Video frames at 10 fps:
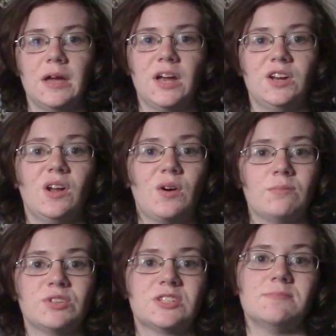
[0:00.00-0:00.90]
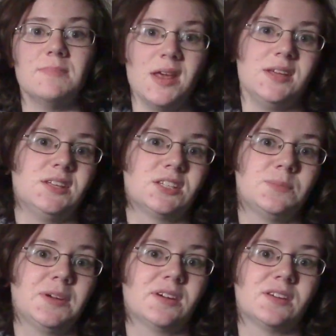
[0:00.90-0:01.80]
And you know, I'm just amazed
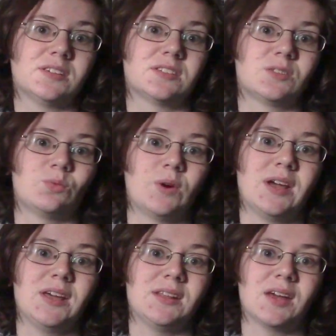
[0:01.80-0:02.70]
because the way